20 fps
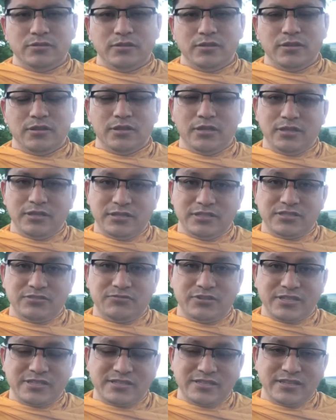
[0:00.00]
And then this
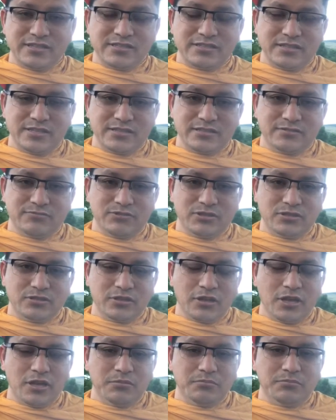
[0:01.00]
restlessness will
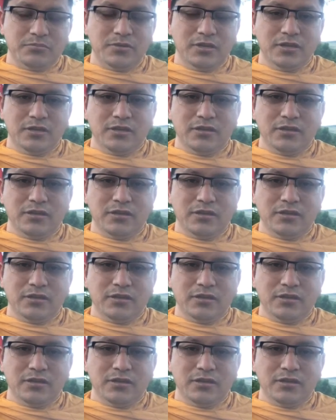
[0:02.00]
come